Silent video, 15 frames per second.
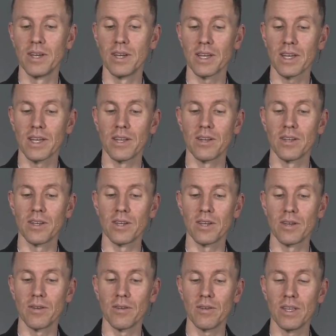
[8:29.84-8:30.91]

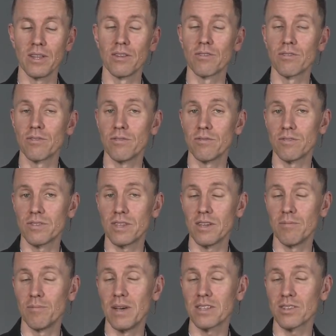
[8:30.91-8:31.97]
in the
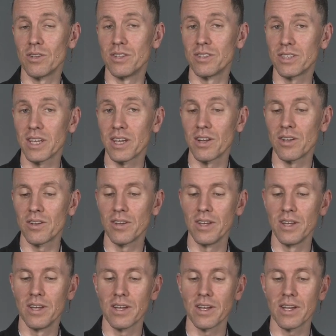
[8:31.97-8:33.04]
masculine singular
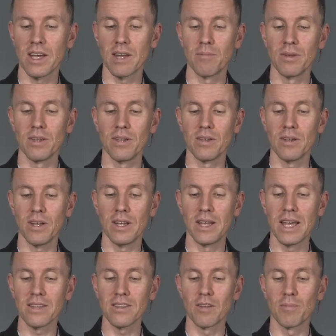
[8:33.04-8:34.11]
can be
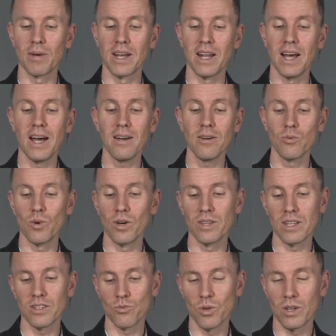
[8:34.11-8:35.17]
lengthened by an a. Well,
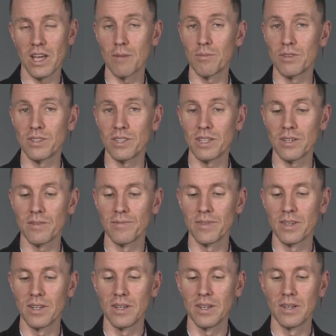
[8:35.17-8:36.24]
that's what happens here.
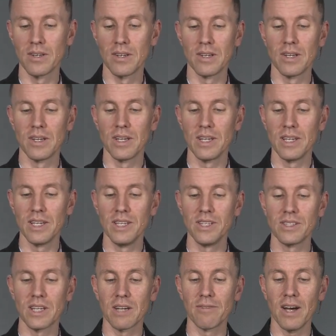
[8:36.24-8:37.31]

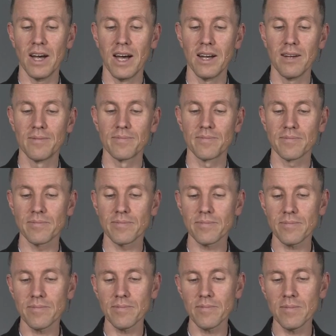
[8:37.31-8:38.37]
Hishav'a.
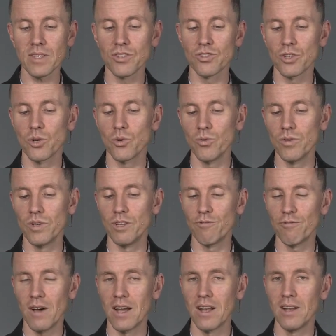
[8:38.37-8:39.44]
So
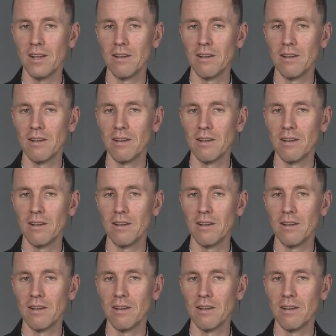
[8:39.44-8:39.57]
nifal